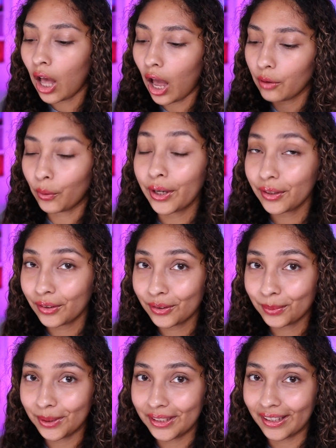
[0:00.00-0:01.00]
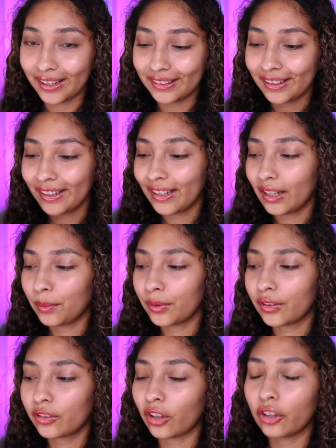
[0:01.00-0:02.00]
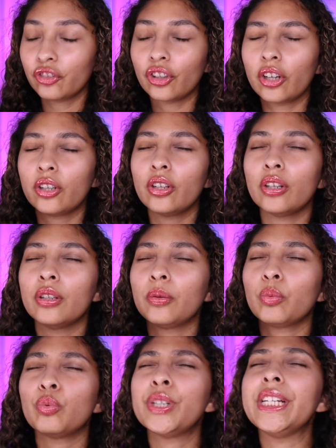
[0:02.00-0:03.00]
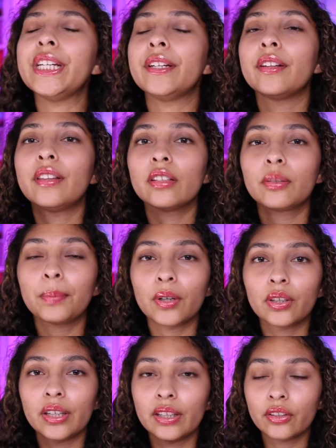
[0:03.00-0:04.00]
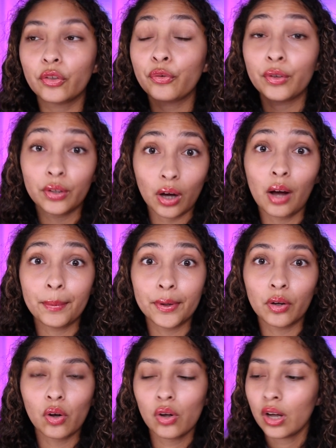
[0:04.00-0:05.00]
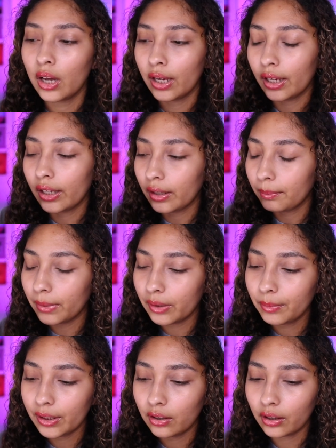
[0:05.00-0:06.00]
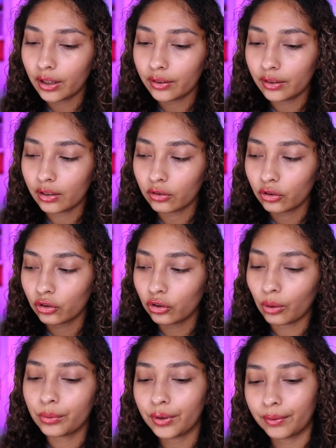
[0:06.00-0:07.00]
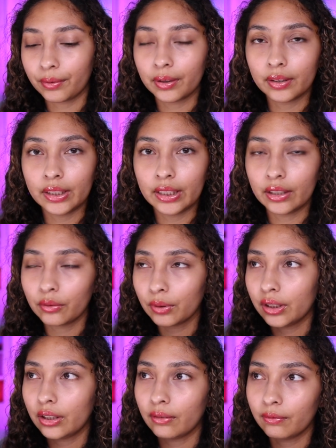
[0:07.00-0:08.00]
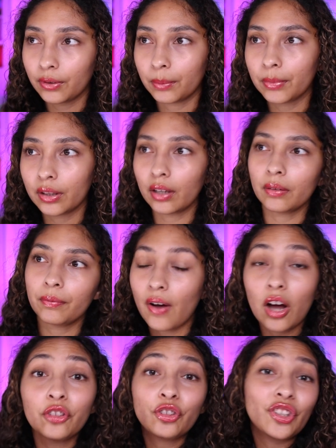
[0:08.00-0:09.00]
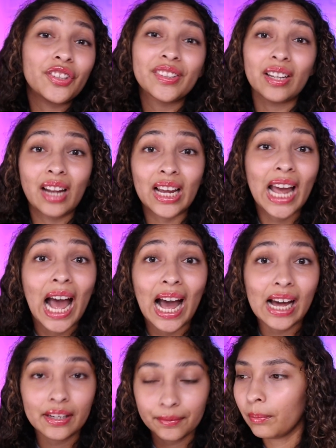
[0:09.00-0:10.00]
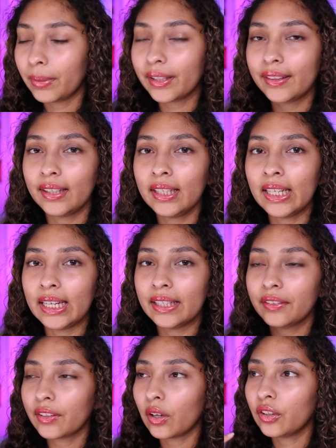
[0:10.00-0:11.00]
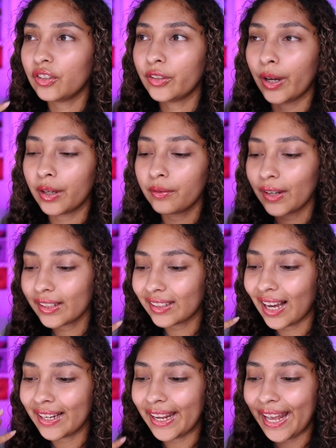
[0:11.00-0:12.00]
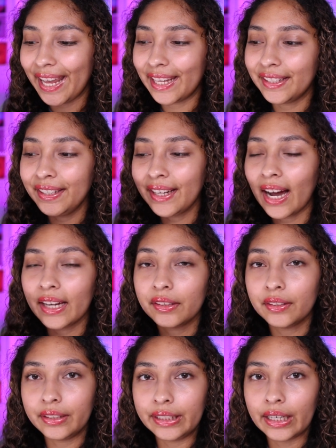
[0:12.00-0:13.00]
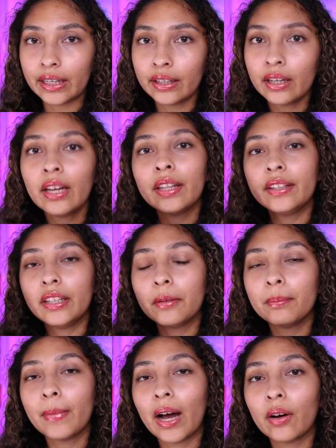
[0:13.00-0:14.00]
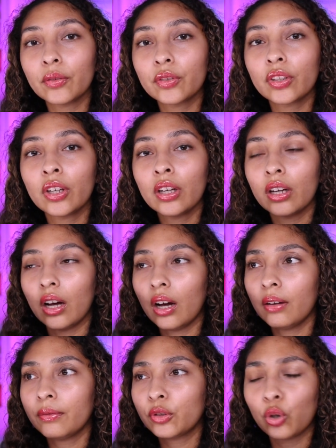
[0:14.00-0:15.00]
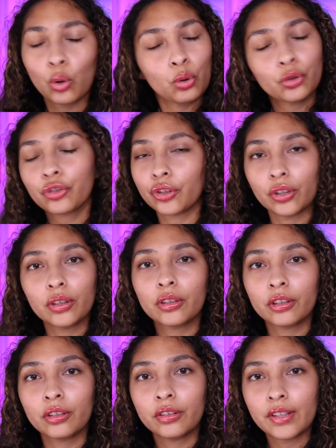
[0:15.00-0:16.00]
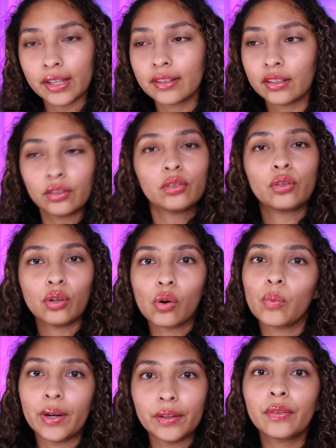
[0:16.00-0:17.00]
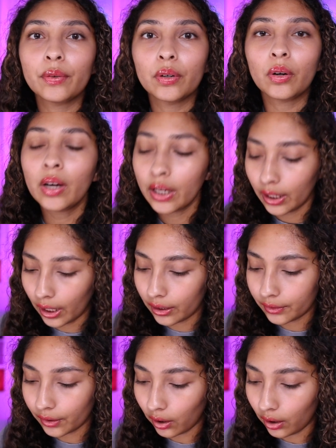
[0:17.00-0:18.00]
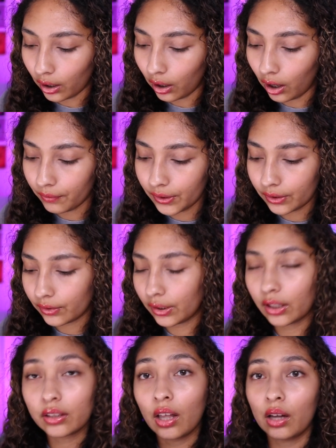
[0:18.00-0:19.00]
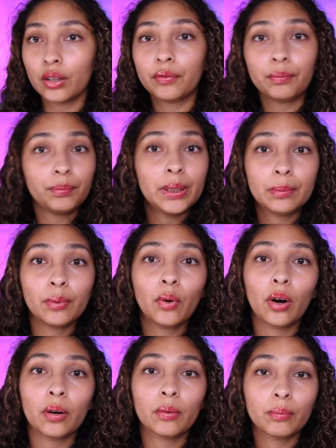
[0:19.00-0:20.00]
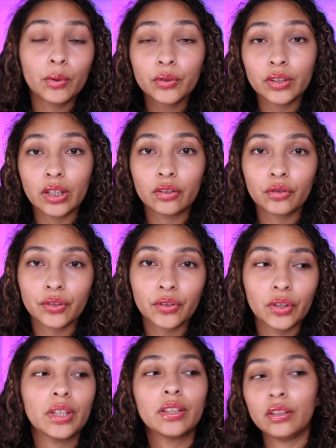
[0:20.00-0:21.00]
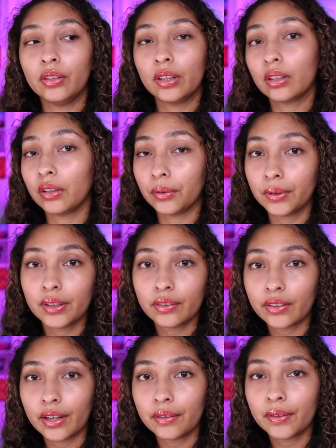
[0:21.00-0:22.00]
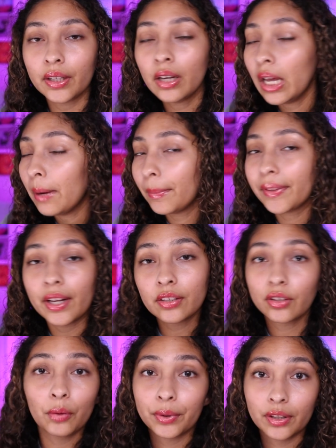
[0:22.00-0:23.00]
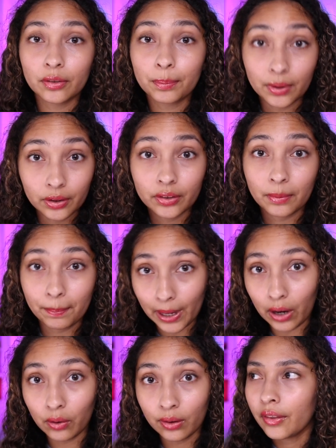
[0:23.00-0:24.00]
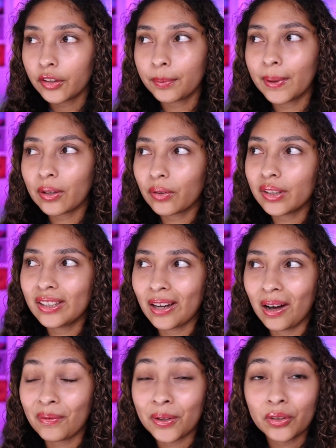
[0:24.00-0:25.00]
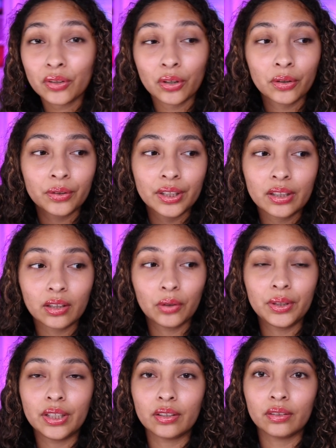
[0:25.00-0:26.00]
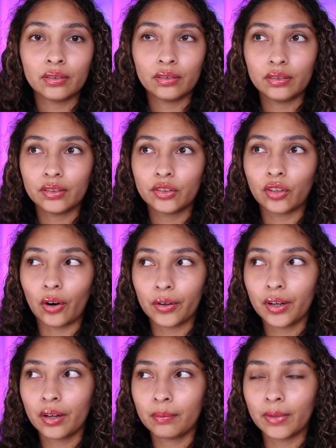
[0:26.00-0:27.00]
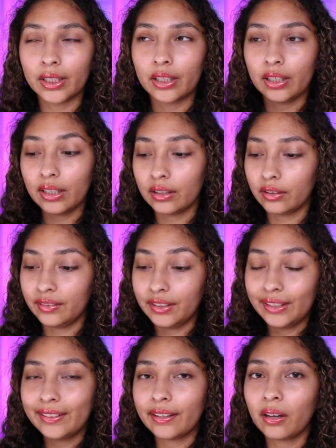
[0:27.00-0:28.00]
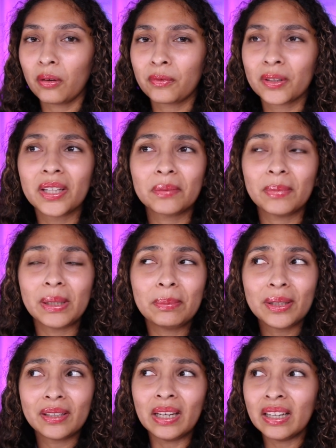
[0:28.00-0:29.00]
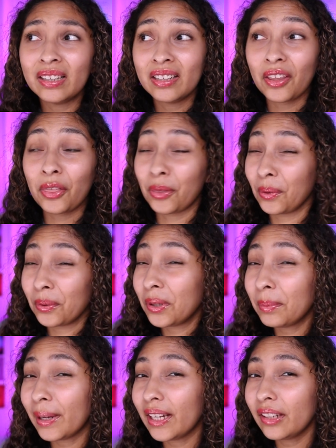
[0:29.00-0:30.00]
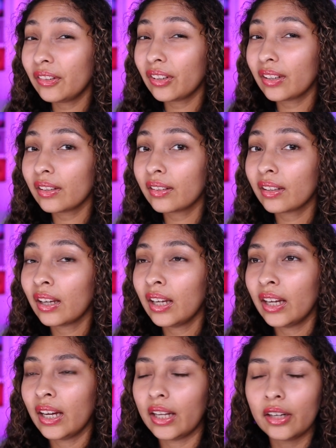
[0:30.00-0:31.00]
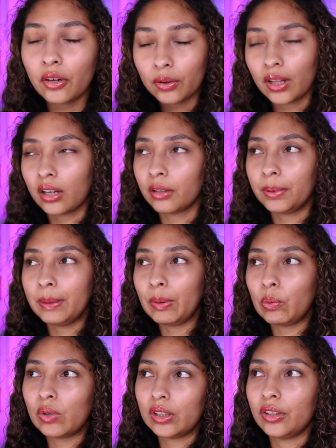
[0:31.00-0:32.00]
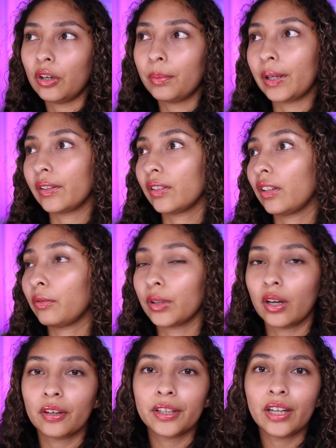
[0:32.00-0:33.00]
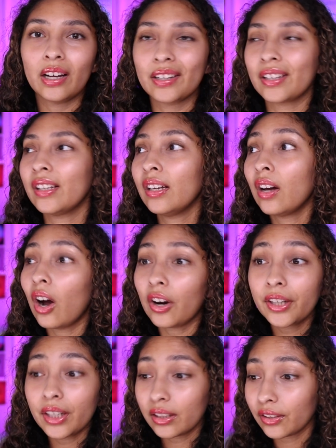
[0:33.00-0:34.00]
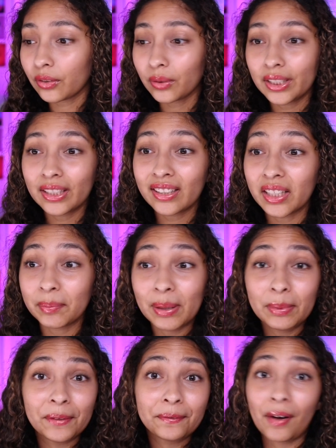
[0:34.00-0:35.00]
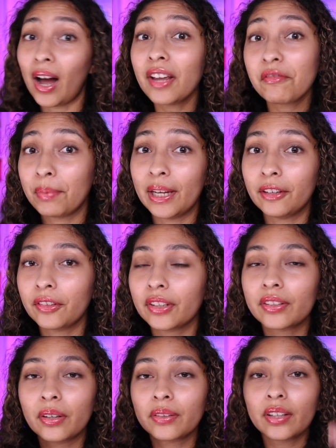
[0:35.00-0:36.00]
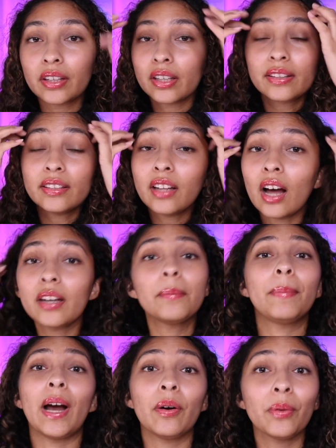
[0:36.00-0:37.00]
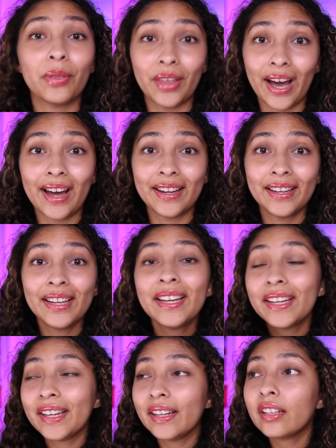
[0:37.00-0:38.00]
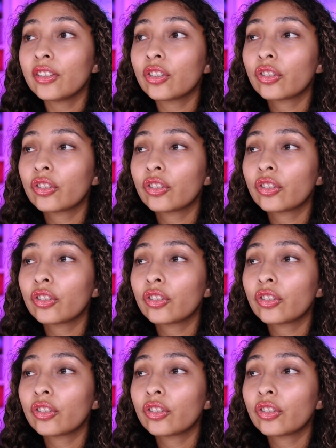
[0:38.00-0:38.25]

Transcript: I read it this weekend. It was such a good read. This book is phenomenal, and it made me look at things so differently, and it really confirmed a lot of hunches that I had. But the thing is, none of us had any idea the amount of torture that this girl went through. And obviously a lot of people are mostly interested in the Nickelodeon side of it, but that is not what this book is about. This book only covers her Nickelodeon stardom like in detail for like maybe 30 pages. And I know a lot of people want to know about the stuff with Ariana. Ariana is only in like maybe 5 pages. So it's like it's not about that. It is